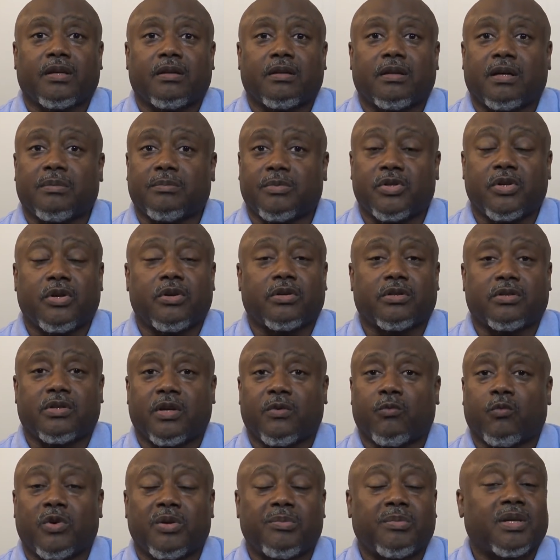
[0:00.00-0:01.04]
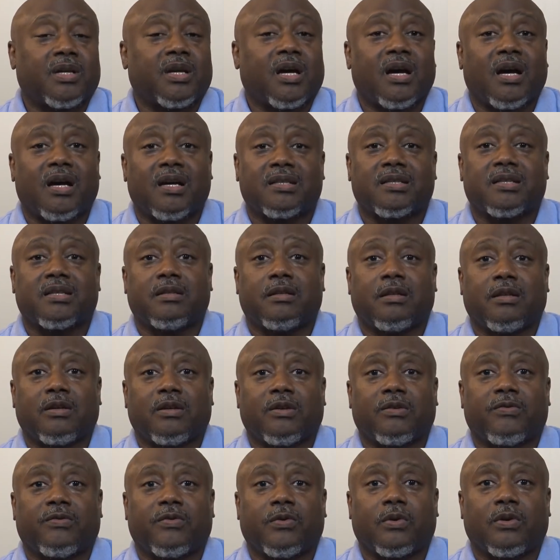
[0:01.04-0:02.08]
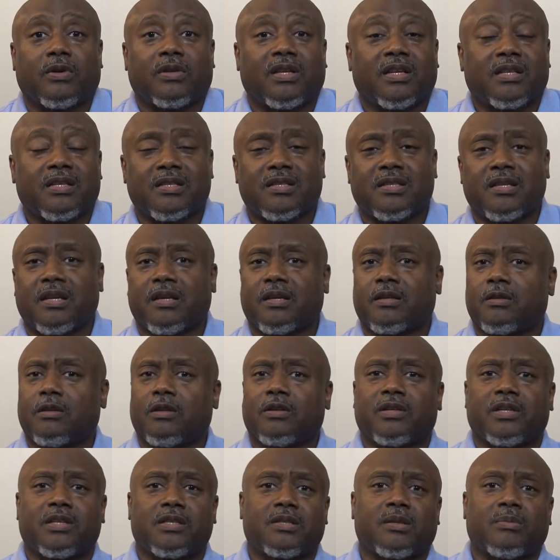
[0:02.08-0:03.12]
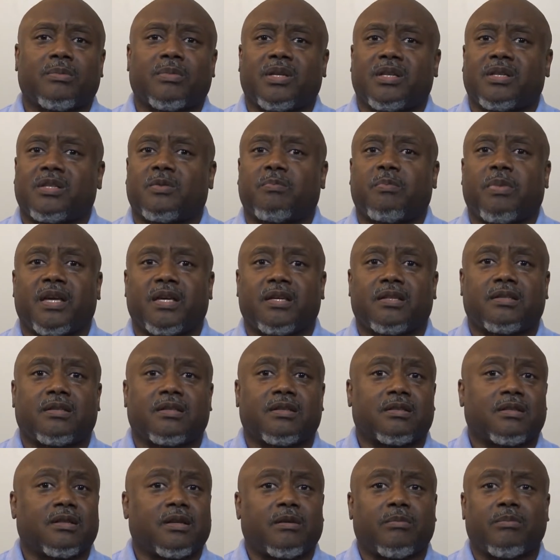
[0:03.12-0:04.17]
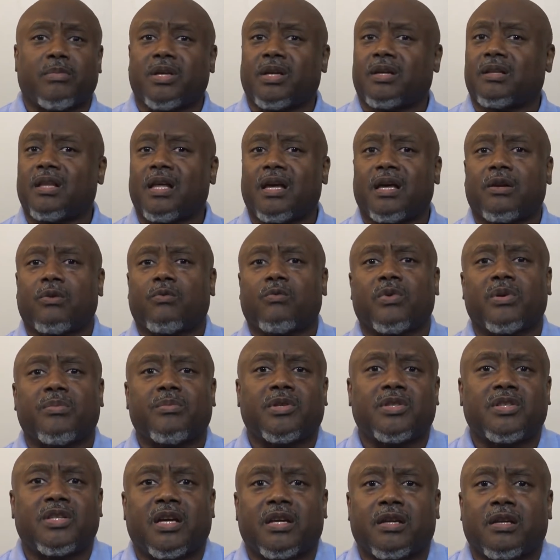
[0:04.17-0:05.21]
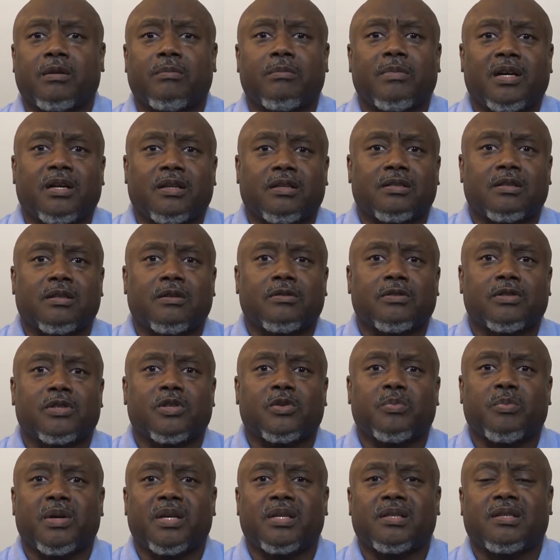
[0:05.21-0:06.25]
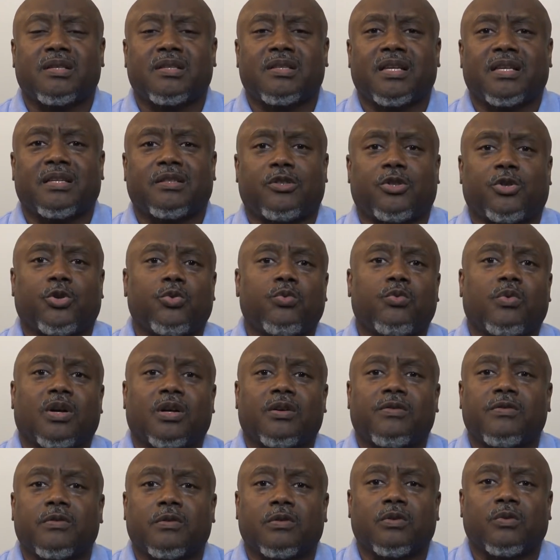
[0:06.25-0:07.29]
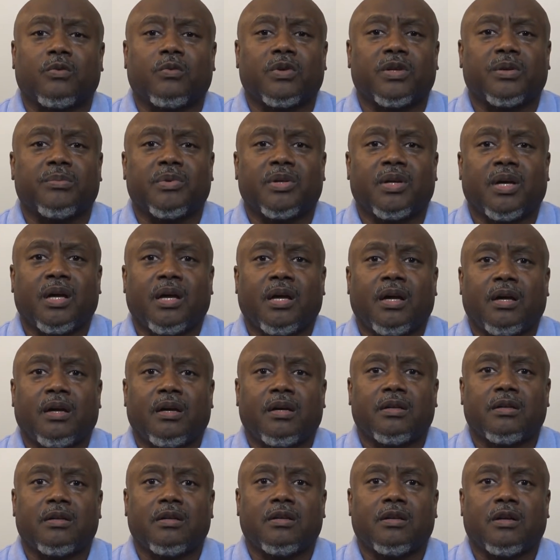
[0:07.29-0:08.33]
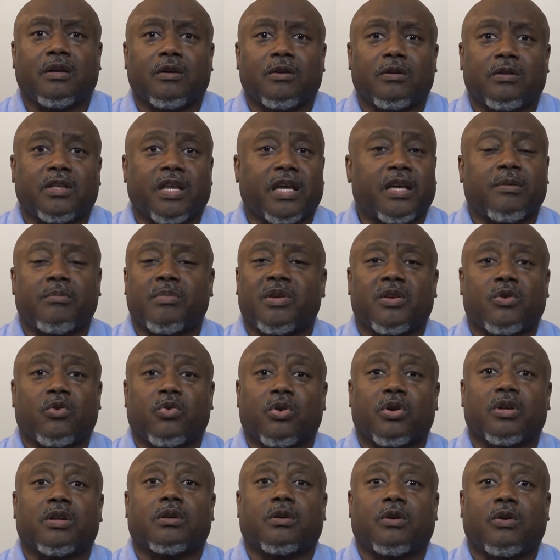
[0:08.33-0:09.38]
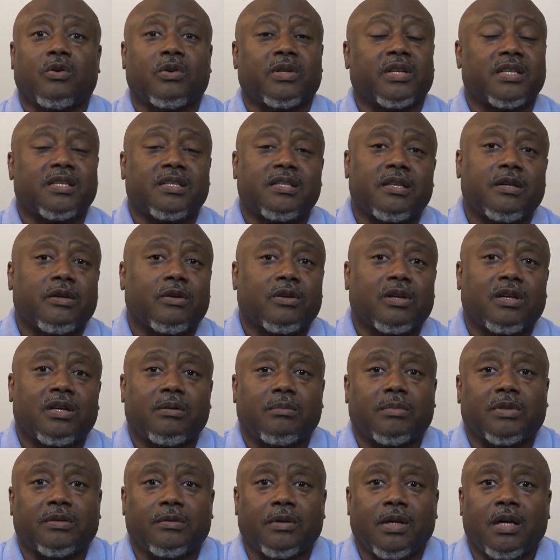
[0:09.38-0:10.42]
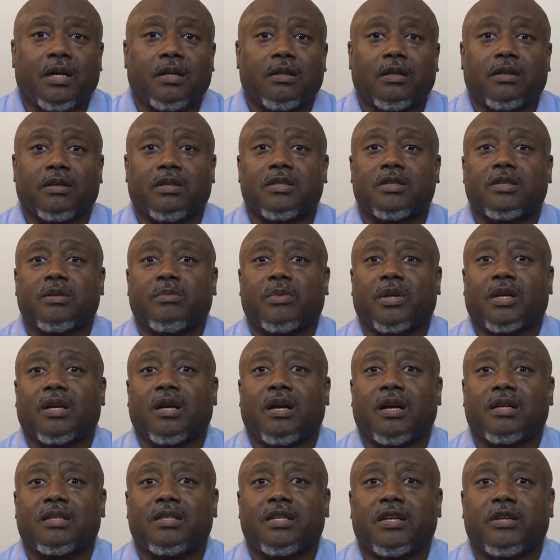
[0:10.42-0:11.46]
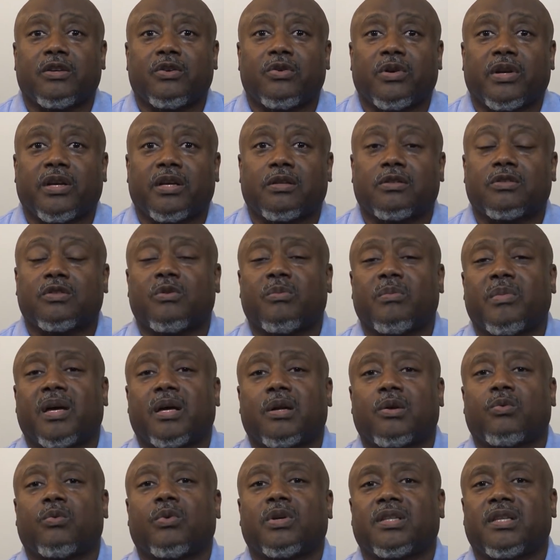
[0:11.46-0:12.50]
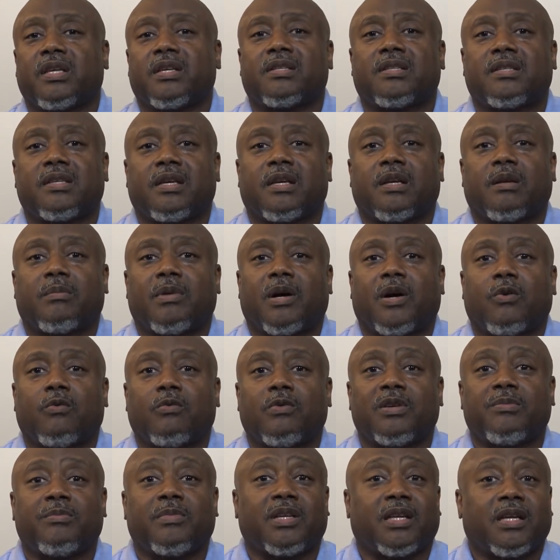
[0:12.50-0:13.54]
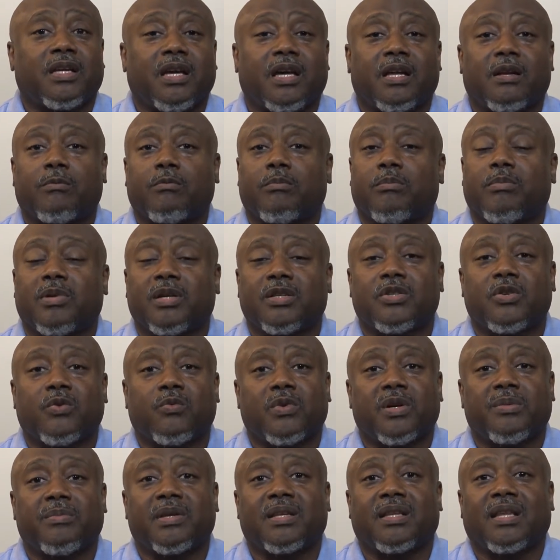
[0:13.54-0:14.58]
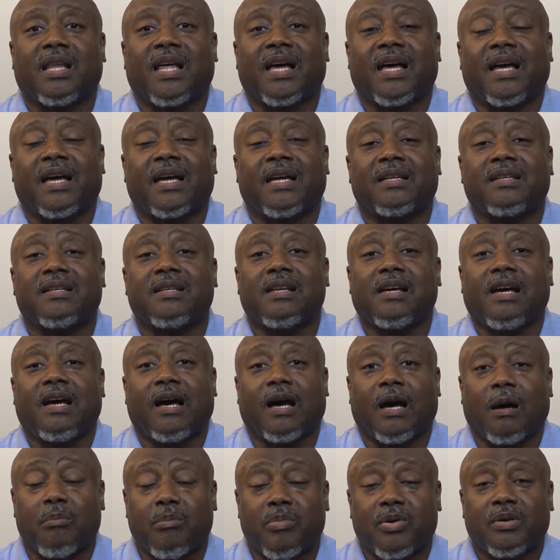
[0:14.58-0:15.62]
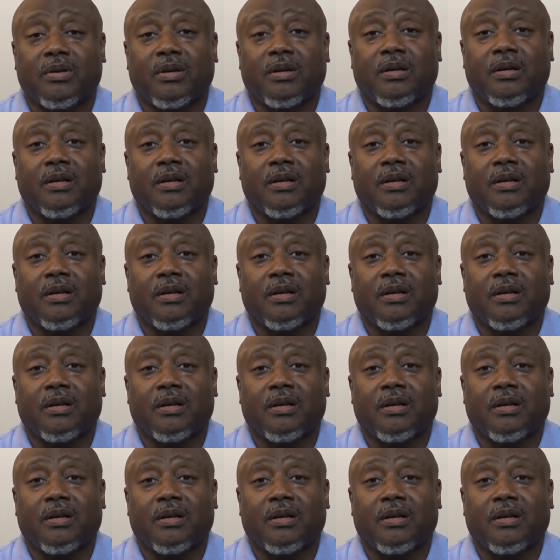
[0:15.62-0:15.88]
I'm serious. And women constantly looking for it. Like I said, look at some of these spaces. There'll be a lot of women checking them out as long as the spaces ain't too rough on the women. You know, they can be critical and they still coming. Look at some of the content creators, no matter what they saying about women, they got a bunch of women lined up.